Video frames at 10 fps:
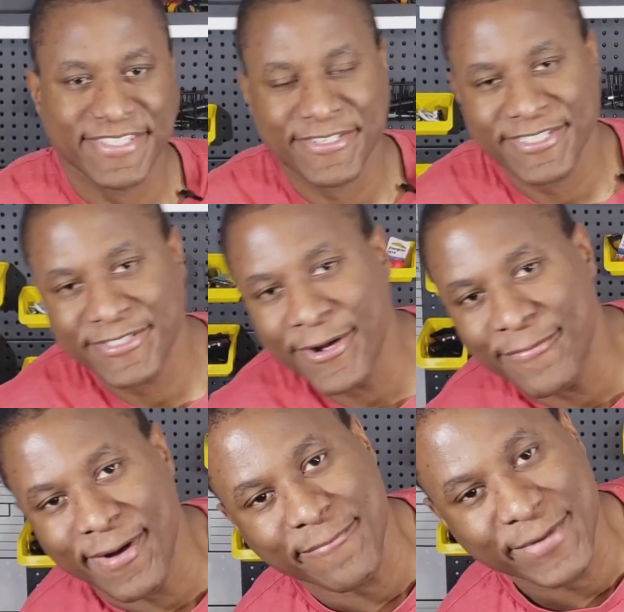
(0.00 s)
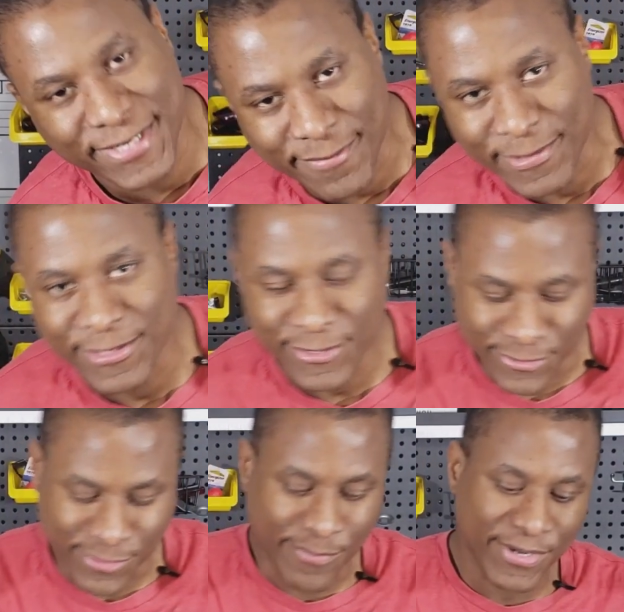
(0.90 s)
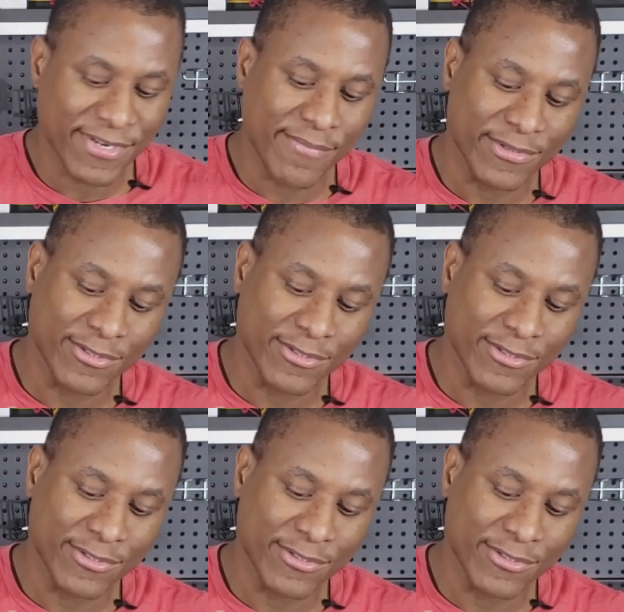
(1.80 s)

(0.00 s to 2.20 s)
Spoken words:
so let's talk about book number 2. So book number